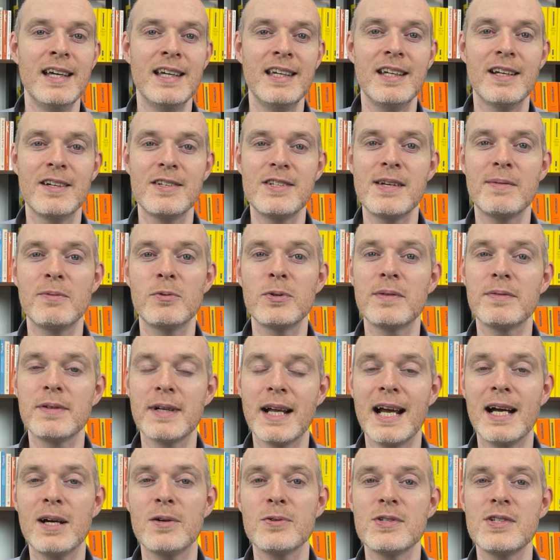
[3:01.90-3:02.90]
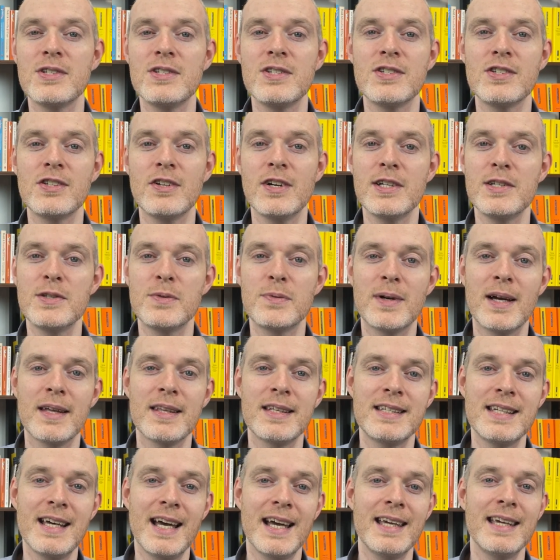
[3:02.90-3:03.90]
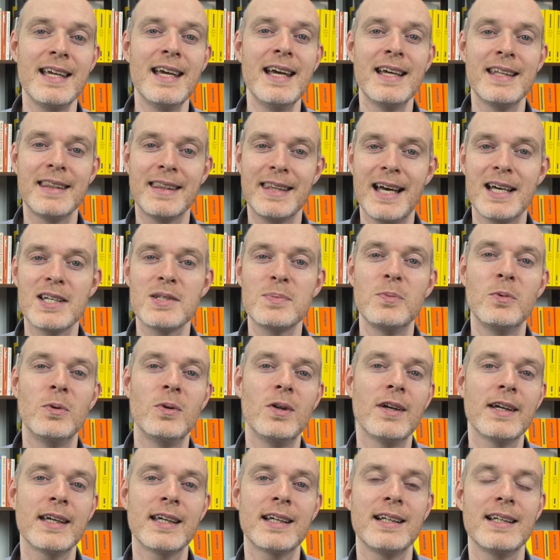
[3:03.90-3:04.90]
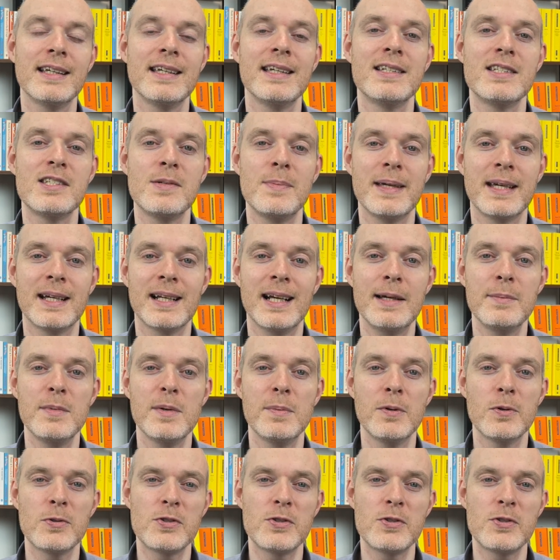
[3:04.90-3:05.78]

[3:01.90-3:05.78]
several different houses and sites throughout the day, that's more likely to be claimable.